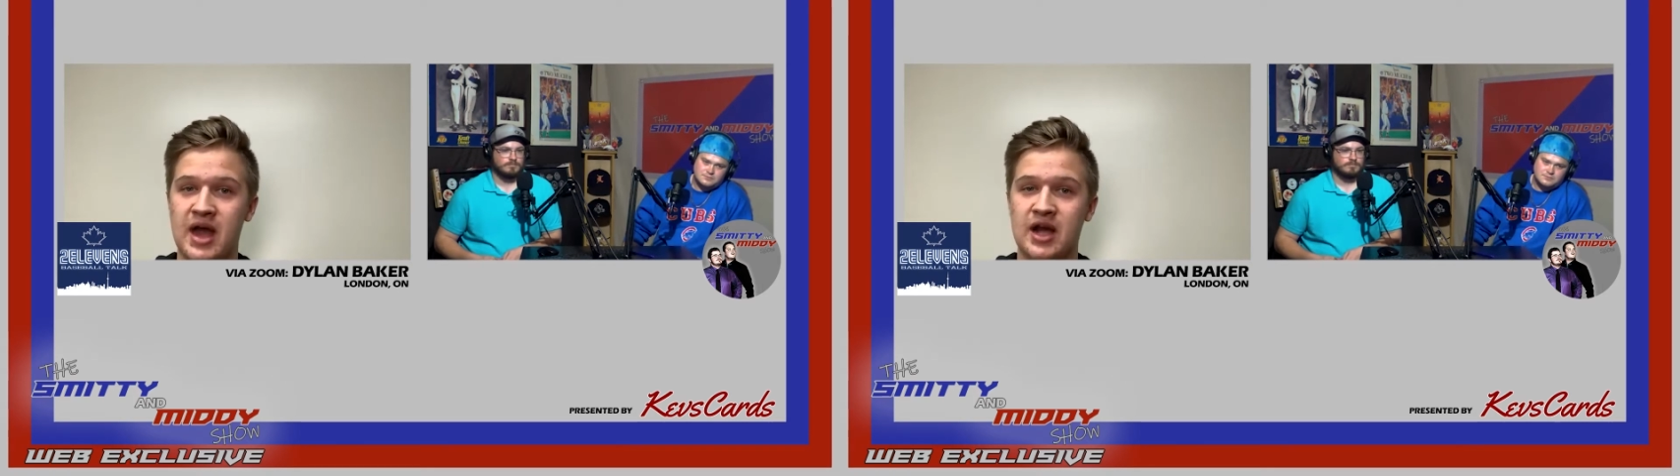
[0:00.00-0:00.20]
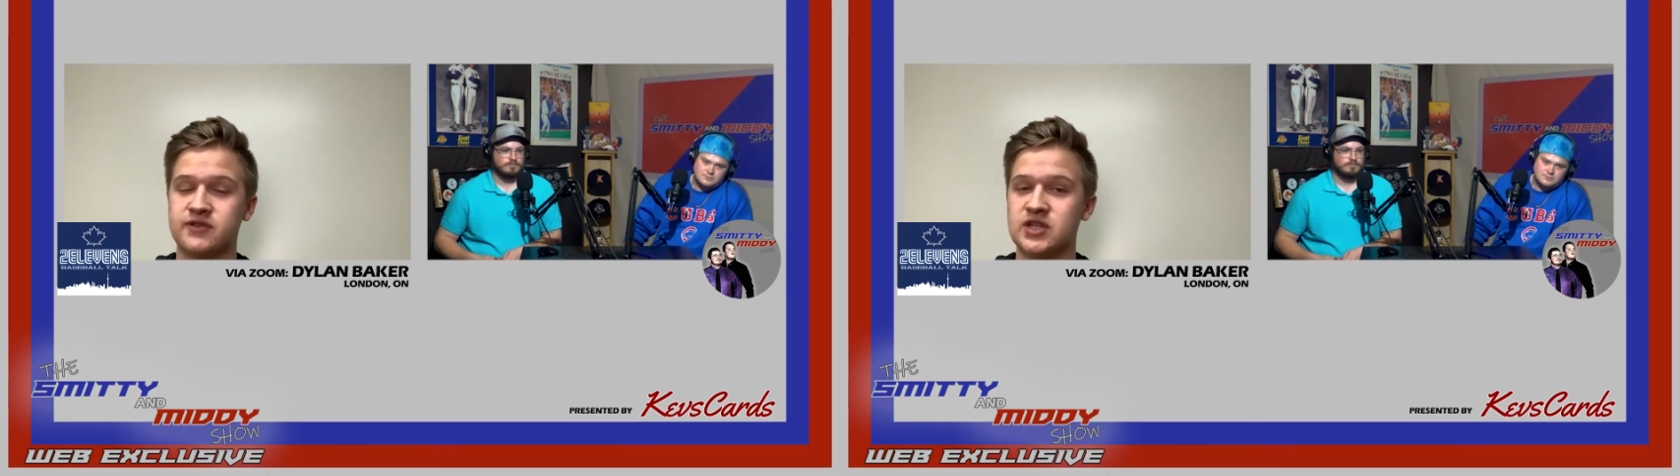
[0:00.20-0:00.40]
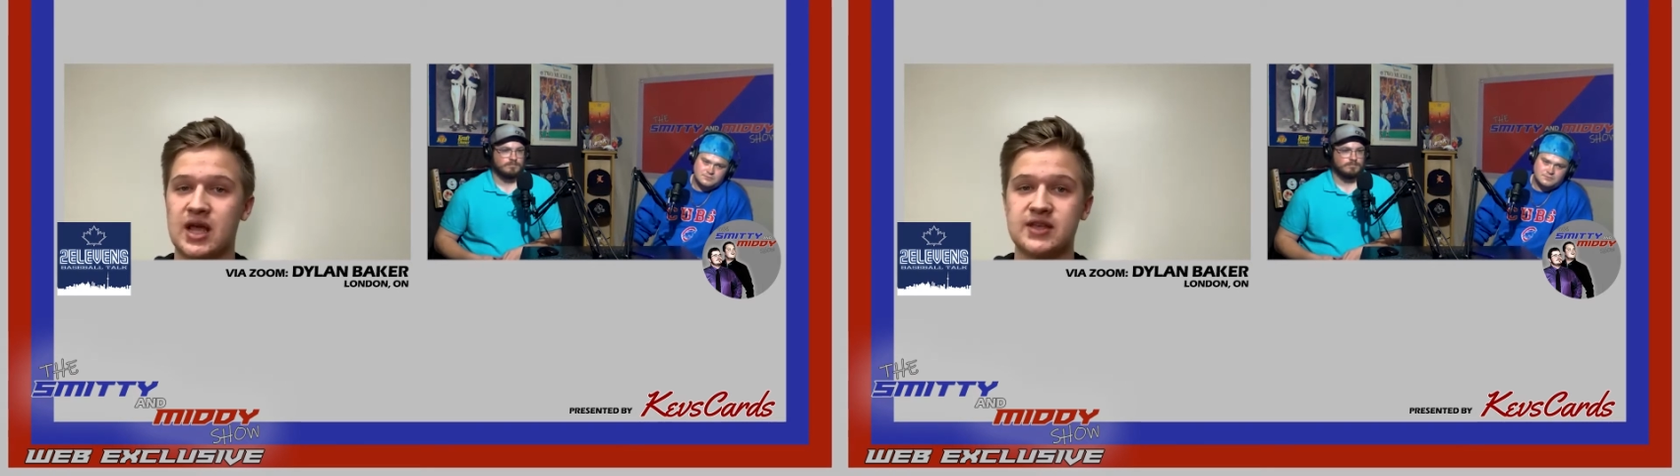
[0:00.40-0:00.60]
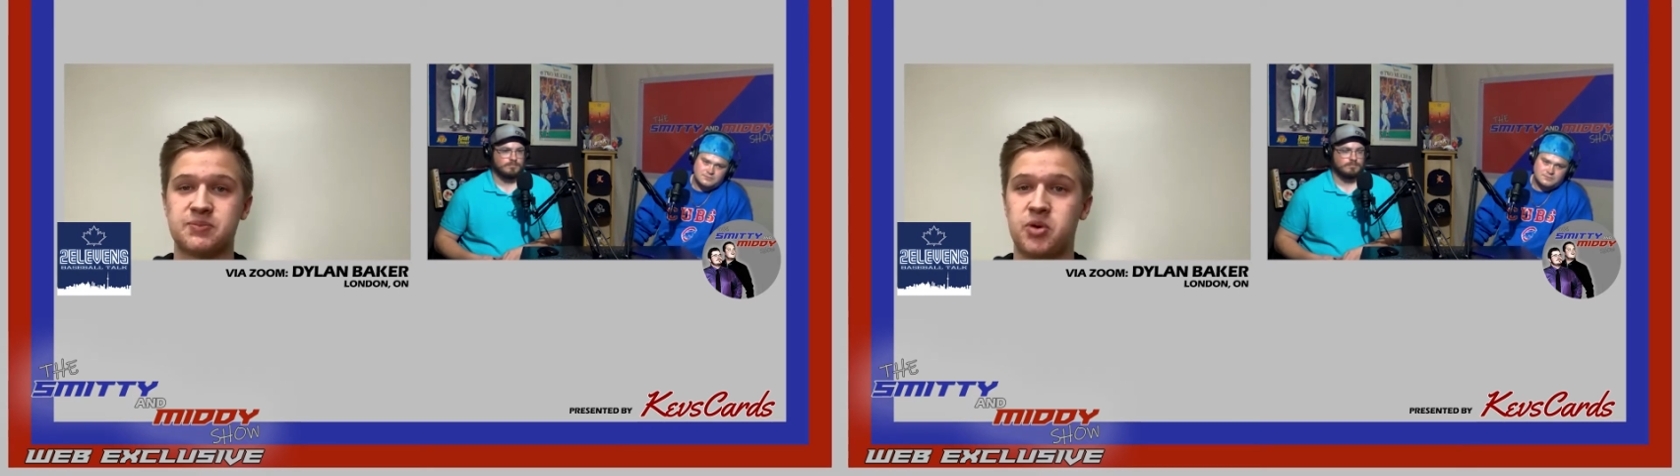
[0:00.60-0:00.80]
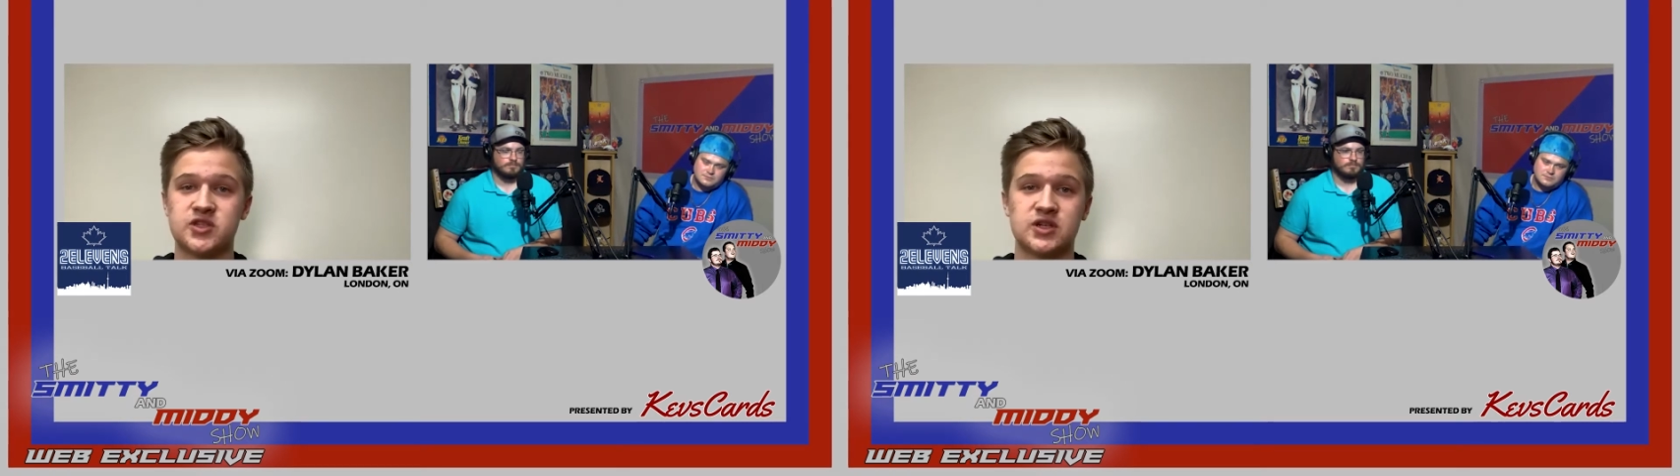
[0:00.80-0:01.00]
And if Tellez
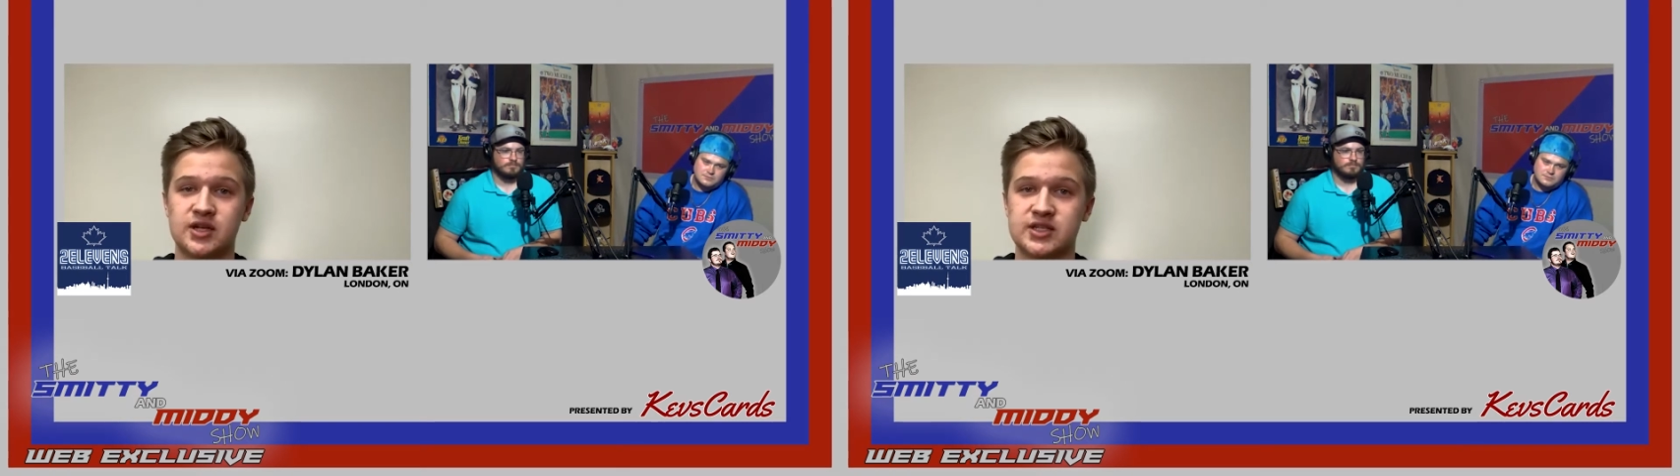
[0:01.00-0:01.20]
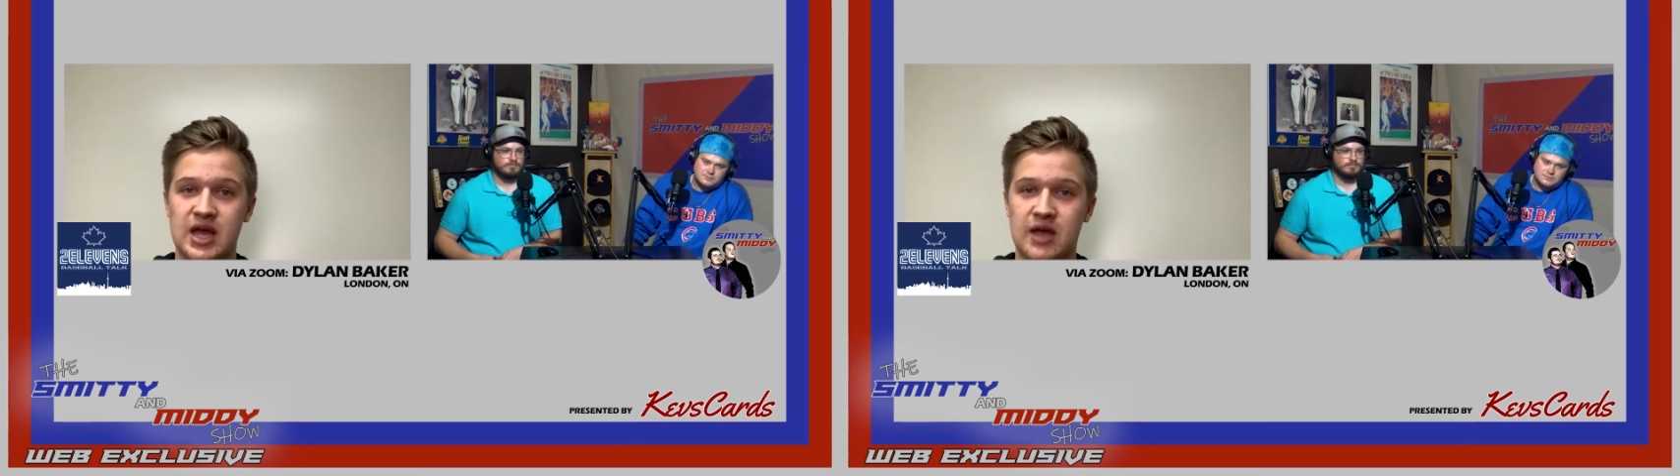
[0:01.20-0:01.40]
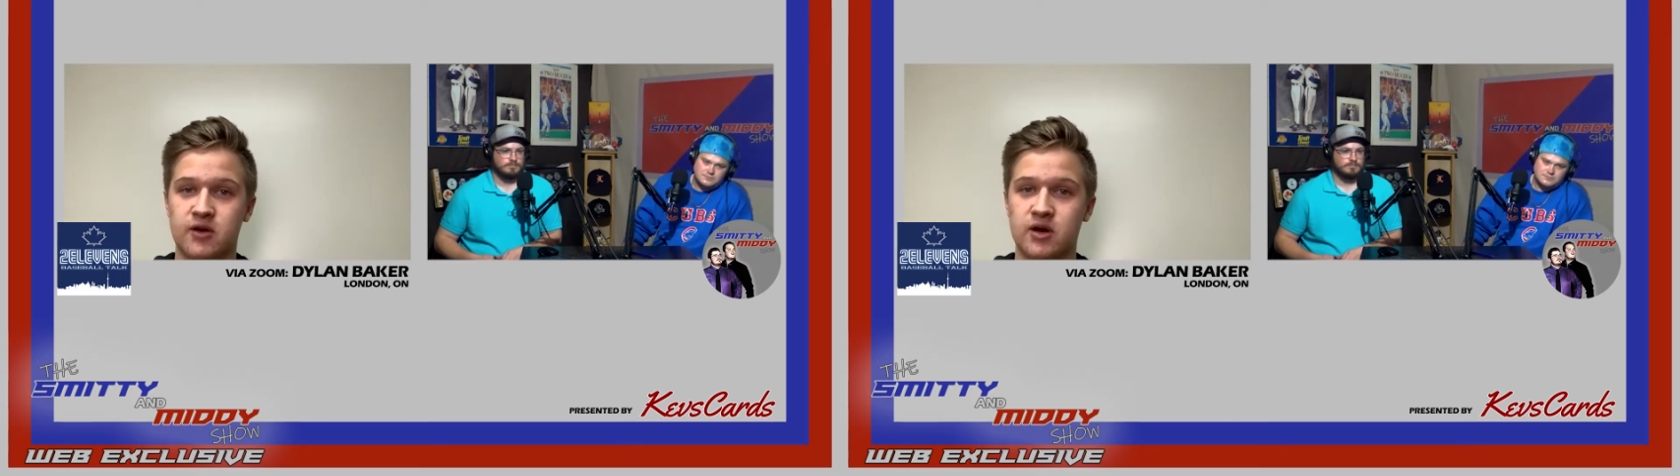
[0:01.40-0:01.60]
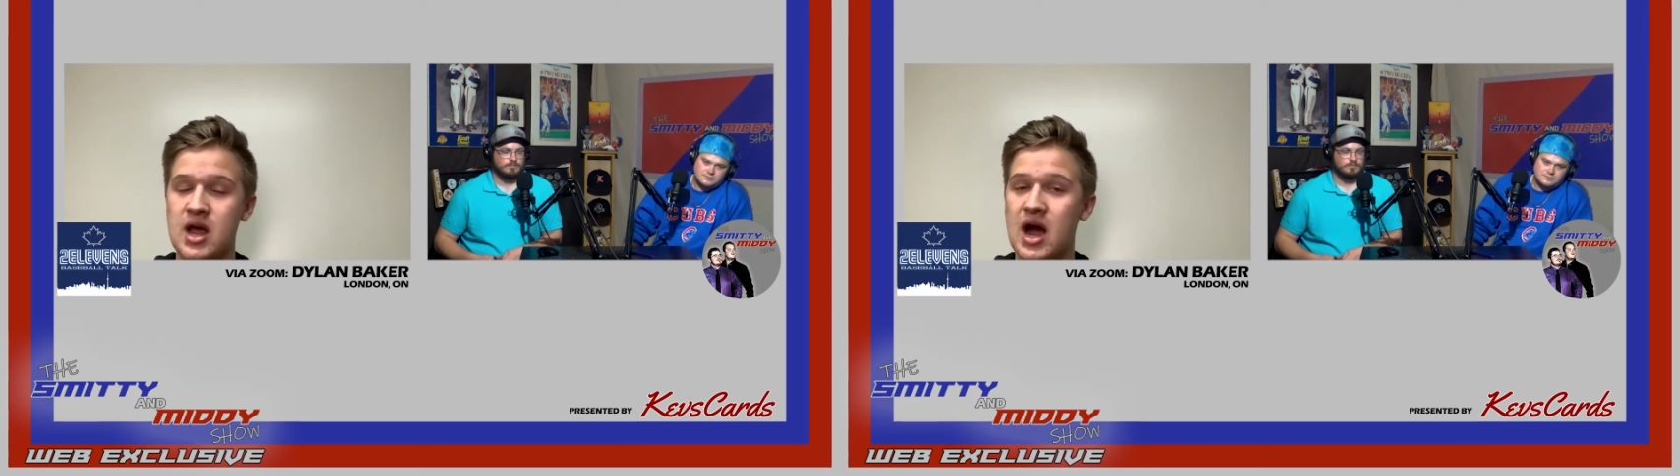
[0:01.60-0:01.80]
puts it all together,